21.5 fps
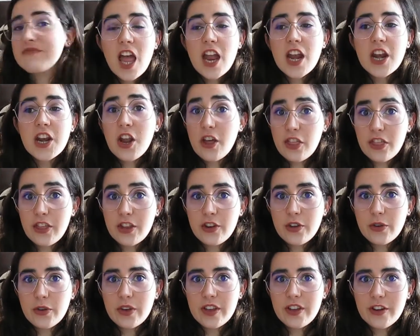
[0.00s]
nothing
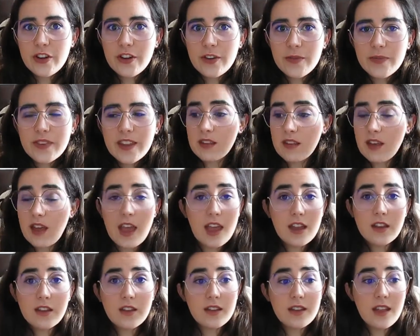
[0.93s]
new here.
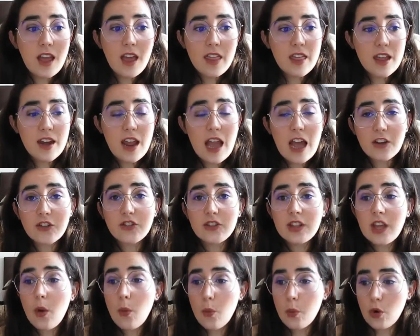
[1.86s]
And yeah, that
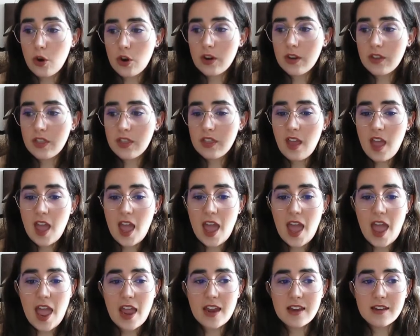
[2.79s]
actually worked.
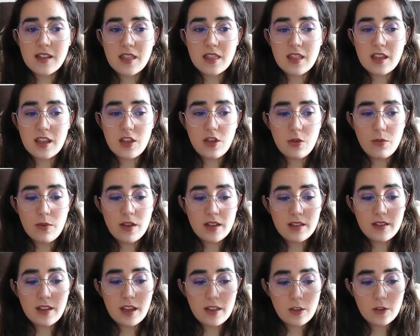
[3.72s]
And the
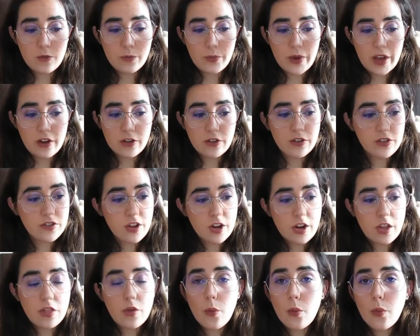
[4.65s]
humans and the spiders
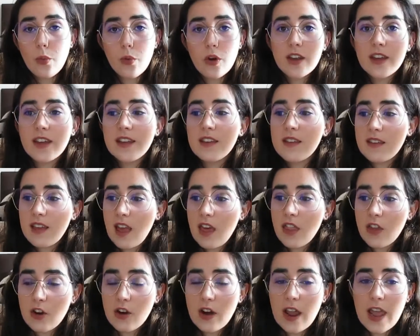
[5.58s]
started working
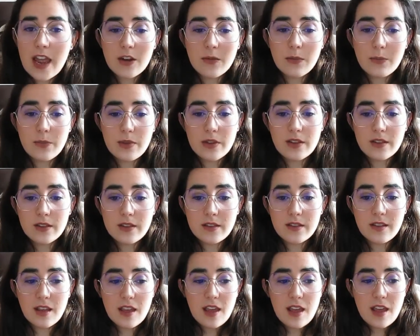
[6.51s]
together and
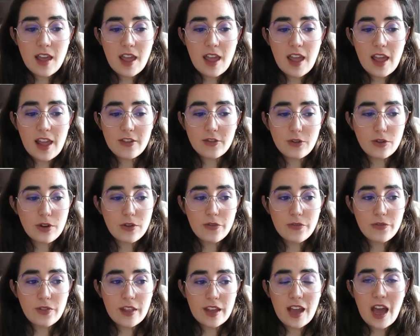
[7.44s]
built a sort
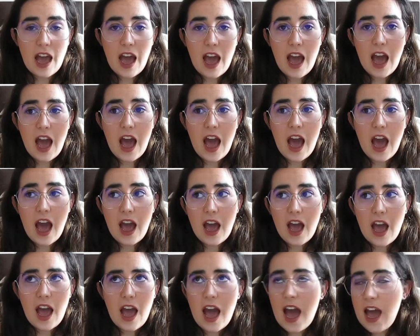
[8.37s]
of
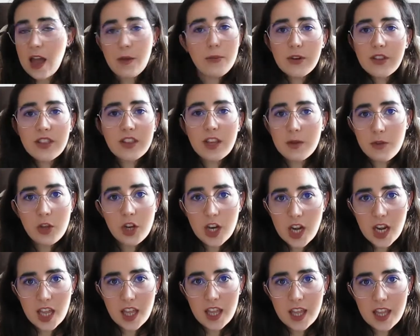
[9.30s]
hybrid
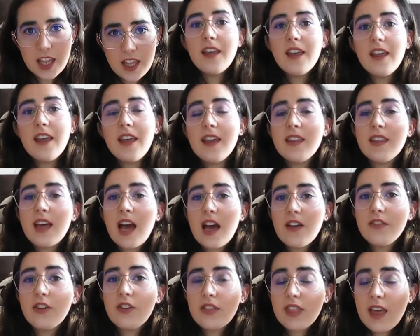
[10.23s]
community. And
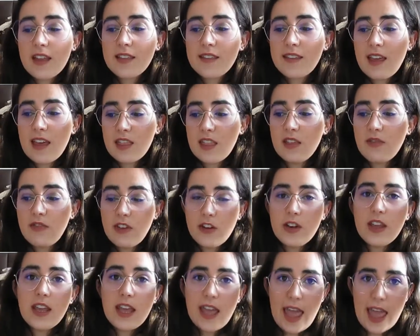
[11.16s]
after that, at the
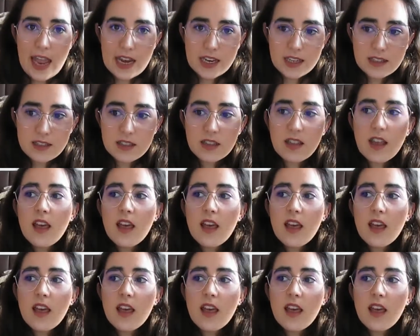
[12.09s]
very end,